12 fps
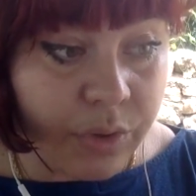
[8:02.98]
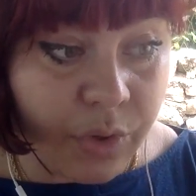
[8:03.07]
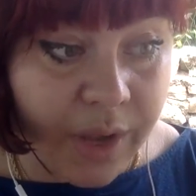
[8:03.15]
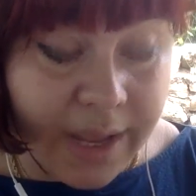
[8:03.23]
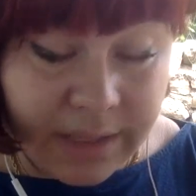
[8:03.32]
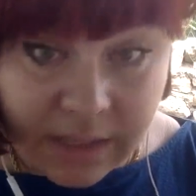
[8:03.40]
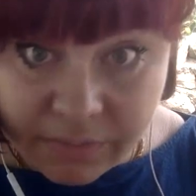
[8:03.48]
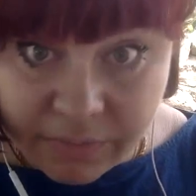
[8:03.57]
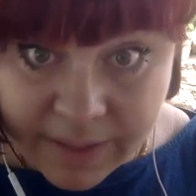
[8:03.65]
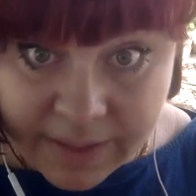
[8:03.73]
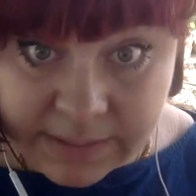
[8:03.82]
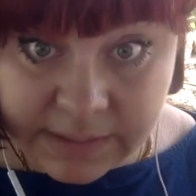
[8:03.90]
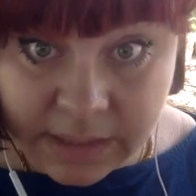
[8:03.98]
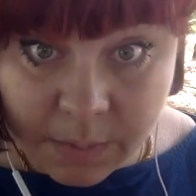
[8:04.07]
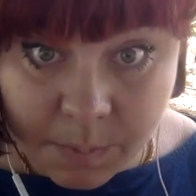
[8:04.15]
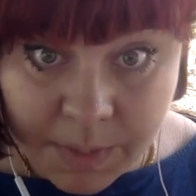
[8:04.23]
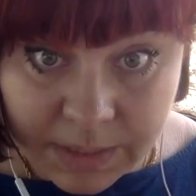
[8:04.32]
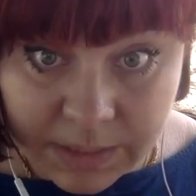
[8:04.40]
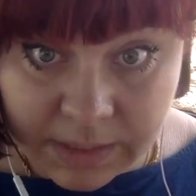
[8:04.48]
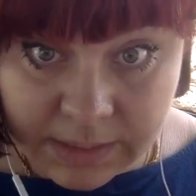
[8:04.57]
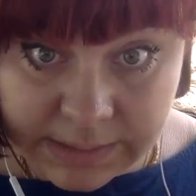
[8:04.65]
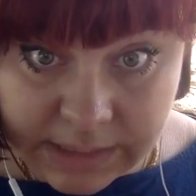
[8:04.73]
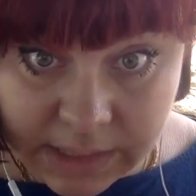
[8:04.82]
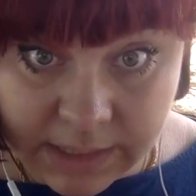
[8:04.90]
create events and
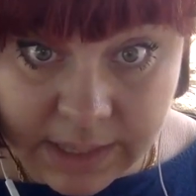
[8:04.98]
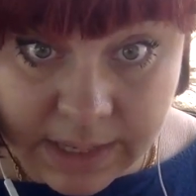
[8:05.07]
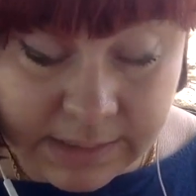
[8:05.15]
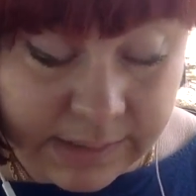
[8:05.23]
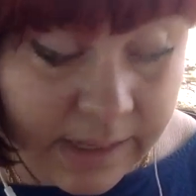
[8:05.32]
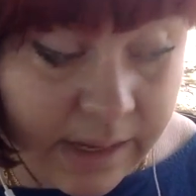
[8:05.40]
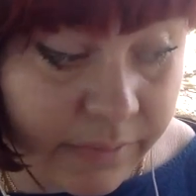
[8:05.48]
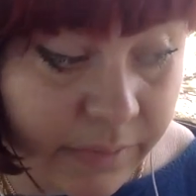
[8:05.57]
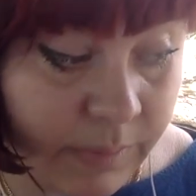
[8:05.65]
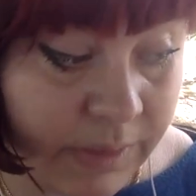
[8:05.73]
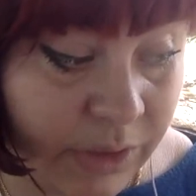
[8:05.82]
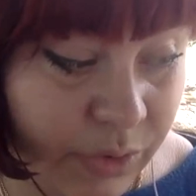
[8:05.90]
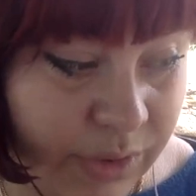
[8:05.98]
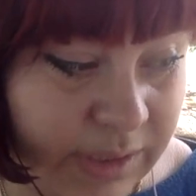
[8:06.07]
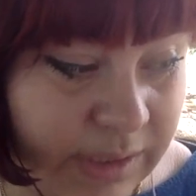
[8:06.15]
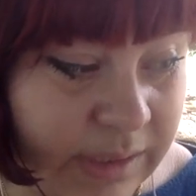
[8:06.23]
meetings against government. So this